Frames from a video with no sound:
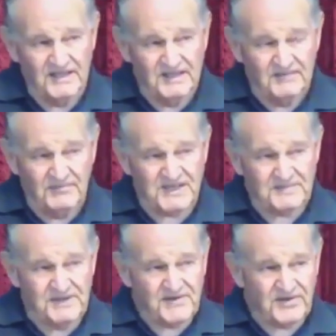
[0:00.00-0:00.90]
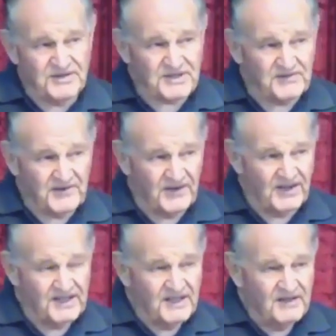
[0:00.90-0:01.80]
must be crucified,
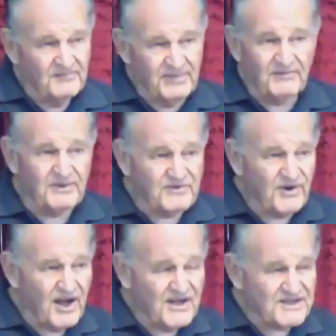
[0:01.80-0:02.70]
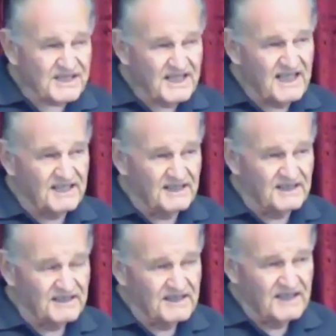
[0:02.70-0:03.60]
but would rise again.
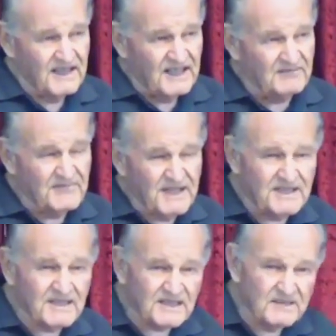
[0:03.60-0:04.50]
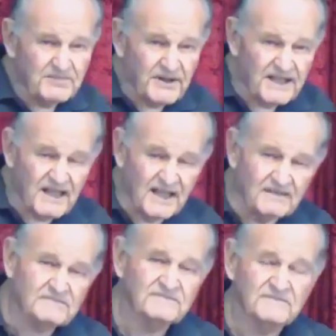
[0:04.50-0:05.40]
And immediately Peter,
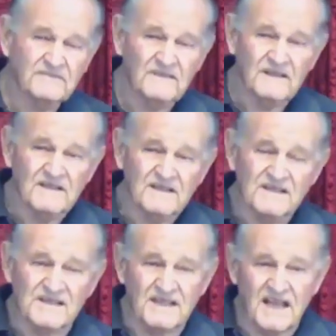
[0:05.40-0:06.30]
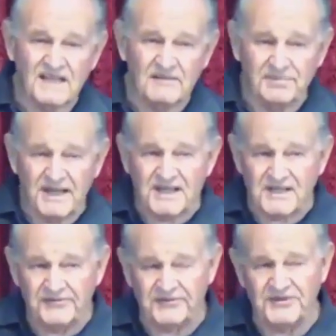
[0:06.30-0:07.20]
seeing the big
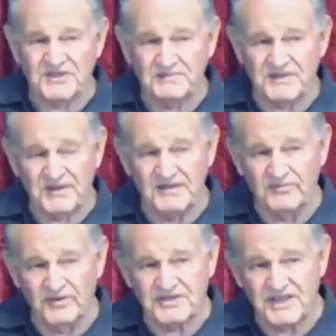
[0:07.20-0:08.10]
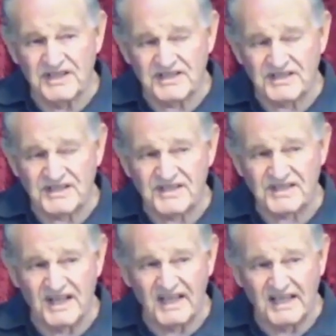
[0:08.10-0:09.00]
difference between what Jesus is
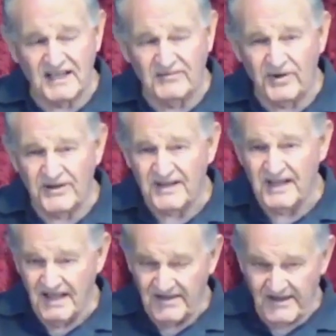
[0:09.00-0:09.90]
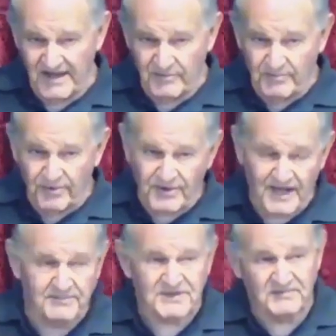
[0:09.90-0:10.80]
saying and what they were brought
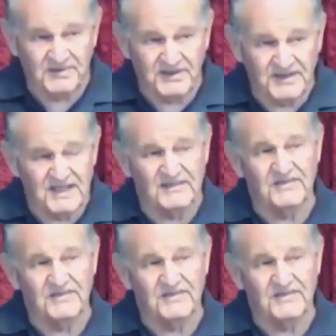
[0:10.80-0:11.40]
up to believe,